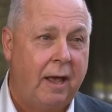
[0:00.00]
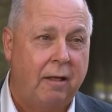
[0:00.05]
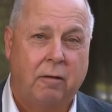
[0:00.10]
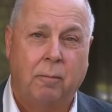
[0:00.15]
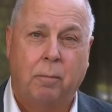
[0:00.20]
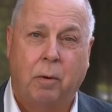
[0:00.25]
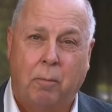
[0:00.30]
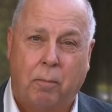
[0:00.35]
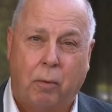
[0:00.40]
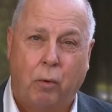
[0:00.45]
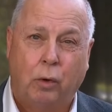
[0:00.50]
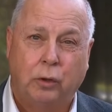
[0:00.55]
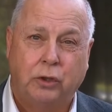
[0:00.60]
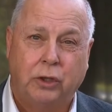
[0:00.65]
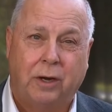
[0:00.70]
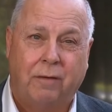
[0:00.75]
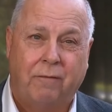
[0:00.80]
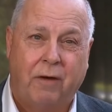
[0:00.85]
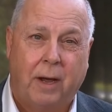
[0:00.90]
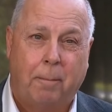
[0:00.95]
He sent out a
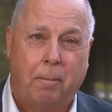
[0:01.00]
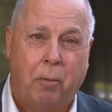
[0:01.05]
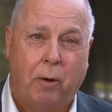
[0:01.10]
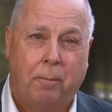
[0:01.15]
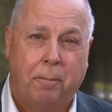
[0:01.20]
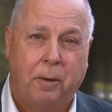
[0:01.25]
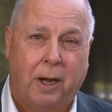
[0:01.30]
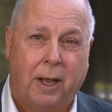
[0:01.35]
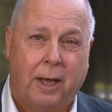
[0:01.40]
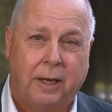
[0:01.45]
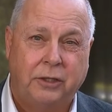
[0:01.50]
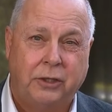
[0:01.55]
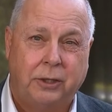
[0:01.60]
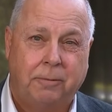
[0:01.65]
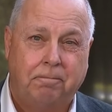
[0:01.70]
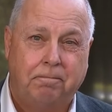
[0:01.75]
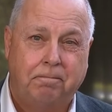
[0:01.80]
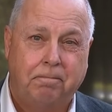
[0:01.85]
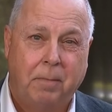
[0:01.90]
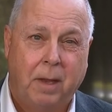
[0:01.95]
statement ahead of this
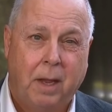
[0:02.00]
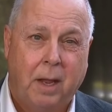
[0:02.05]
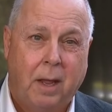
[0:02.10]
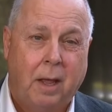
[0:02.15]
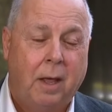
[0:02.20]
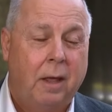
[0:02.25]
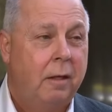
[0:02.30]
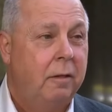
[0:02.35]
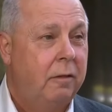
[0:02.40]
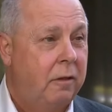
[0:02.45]
saying